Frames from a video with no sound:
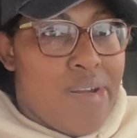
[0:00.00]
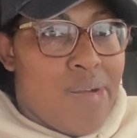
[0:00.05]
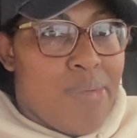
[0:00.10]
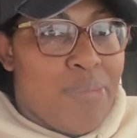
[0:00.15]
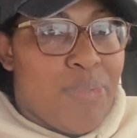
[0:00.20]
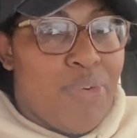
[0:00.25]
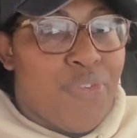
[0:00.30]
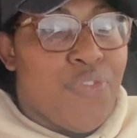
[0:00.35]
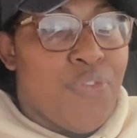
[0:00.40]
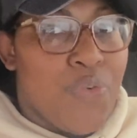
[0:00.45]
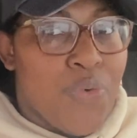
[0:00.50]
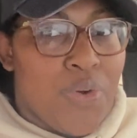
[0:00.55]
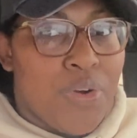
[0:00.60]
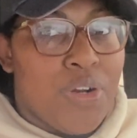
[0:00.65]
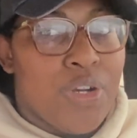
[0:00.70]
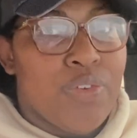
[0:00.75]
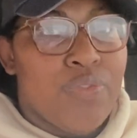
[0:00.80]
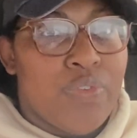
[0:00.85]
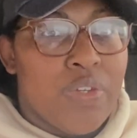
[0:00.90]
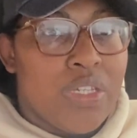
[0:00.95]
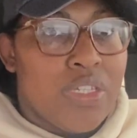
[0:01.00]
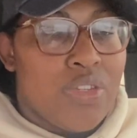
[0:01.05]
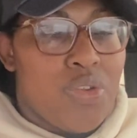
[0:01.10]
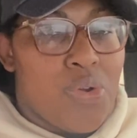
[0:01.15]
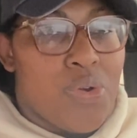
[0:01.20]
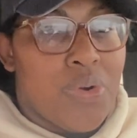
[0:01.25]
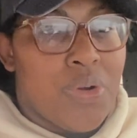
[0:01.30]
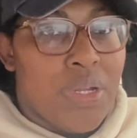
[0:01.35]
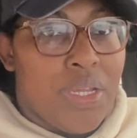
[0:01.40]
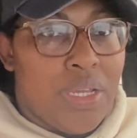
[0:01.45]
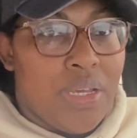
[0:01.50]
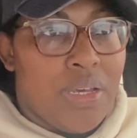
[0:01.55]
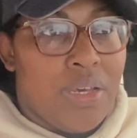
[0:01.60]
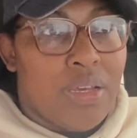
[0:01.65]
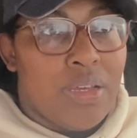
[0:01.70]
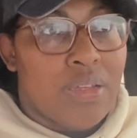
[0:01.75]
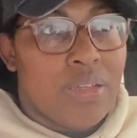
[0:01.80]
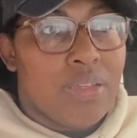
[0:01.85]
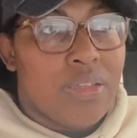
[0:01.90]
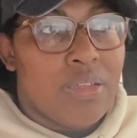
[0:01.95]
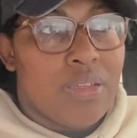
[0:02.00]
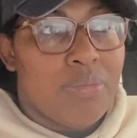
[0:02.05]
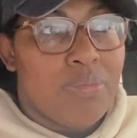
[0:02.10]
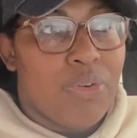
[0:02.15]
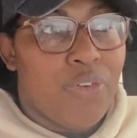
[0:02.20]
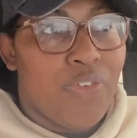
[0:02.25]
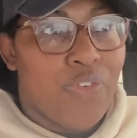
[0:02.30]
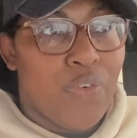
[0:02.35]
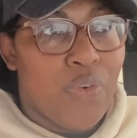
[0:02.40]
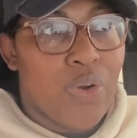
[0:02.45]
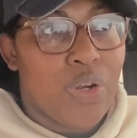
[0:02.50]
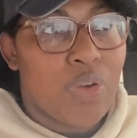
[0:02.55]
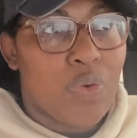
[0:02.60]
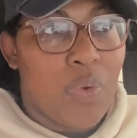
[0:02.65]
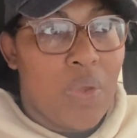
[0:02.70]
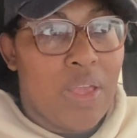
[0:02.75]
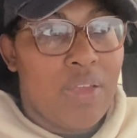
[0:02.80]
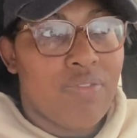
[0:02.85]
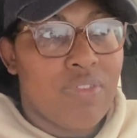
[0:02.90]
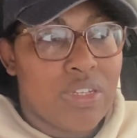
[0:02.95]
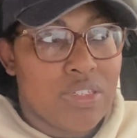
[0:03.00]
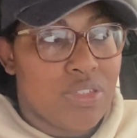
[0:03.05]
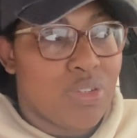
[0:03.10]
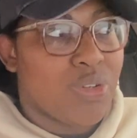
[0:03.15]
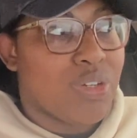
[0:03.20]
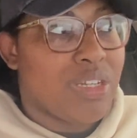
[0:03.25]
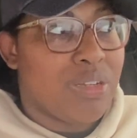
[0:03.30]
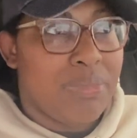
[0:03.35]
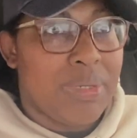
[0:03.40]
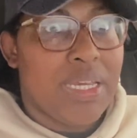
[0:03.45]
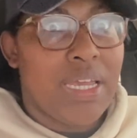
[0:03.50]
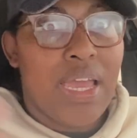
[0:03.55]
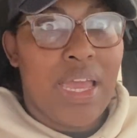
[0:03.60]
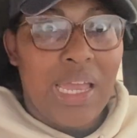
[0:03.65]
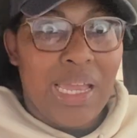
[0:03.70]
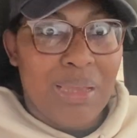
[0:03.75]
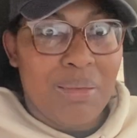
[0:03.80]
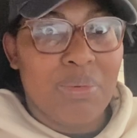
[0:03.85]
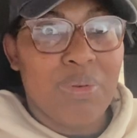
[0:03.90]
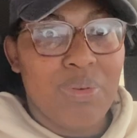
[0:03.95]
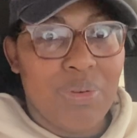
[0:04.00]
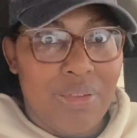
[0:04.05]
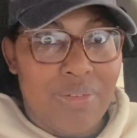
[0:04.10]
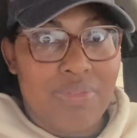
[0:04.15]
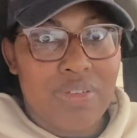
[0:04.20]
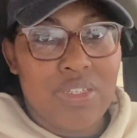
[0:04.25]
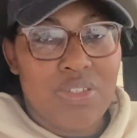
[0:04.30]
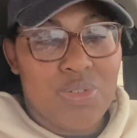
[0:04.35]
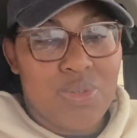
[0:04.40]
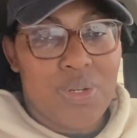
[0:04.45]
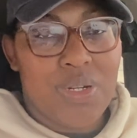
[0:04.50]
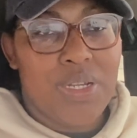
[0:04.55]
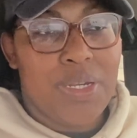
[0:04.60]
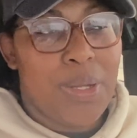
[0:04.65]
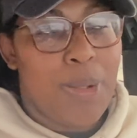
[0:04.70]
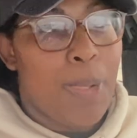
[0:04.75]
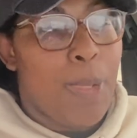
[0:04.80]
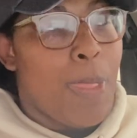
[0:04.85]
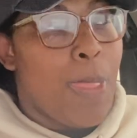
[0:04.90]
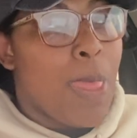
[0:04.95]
before Queen Victoria became Queen Victoria.